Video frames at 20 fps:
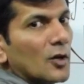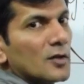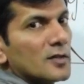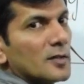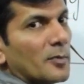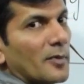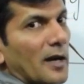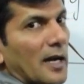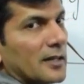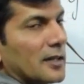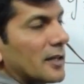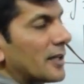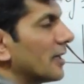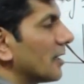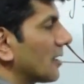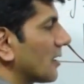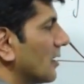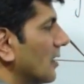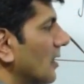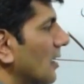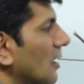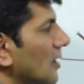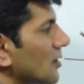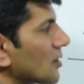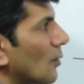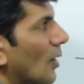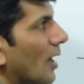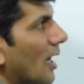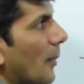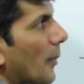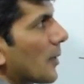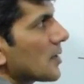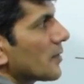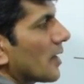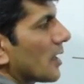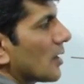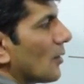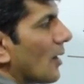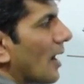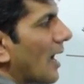or subtracted here. So what happens
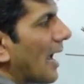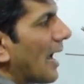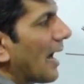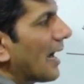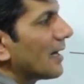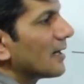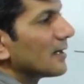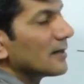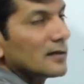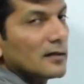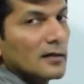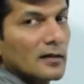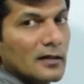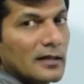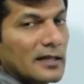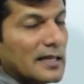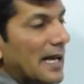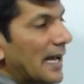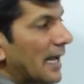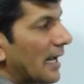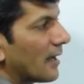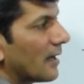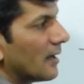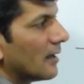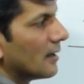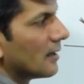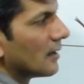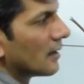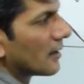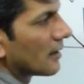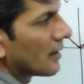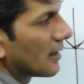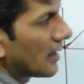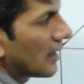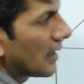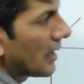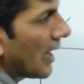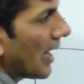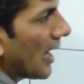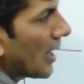when you add k?
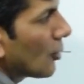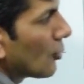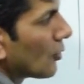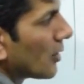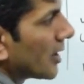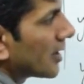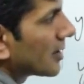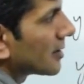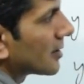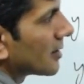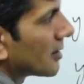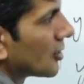K units,